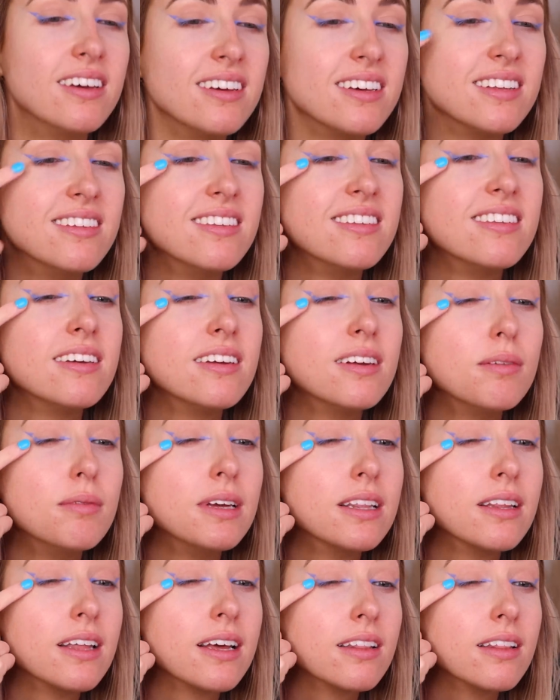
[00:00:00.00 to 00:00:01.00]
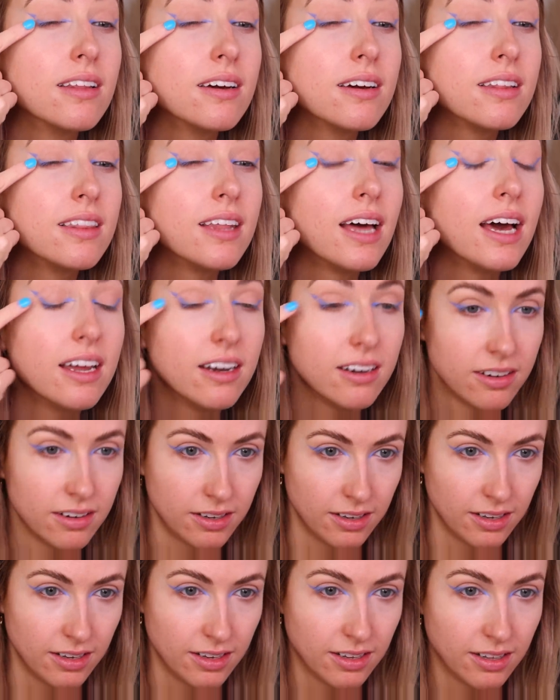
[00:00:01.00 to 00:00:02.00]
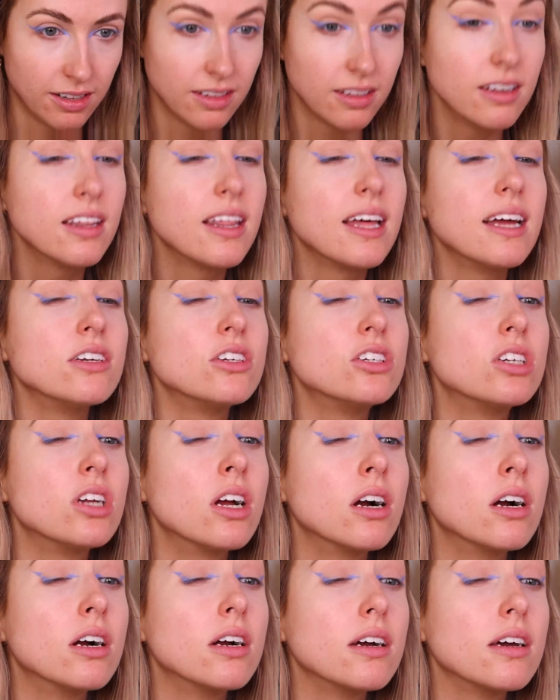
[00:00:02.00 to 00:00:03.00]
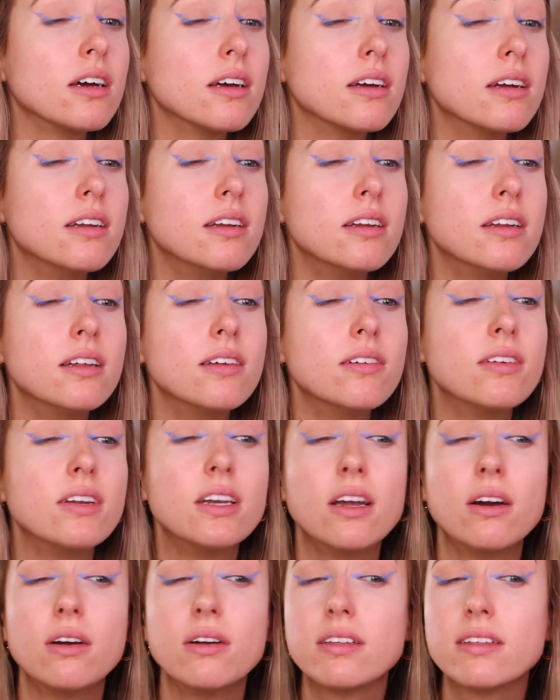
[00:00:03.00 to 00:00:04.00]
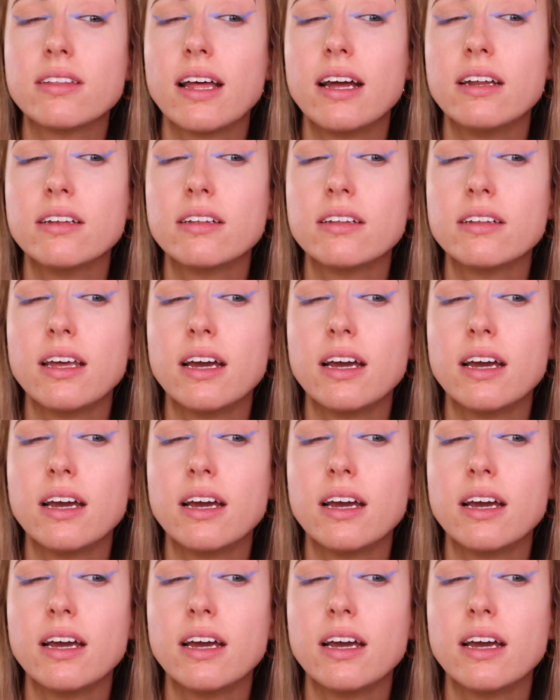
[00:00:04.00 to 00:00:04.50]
you can see what I mean, like look at that, look at that chunk. I didn't even notice that until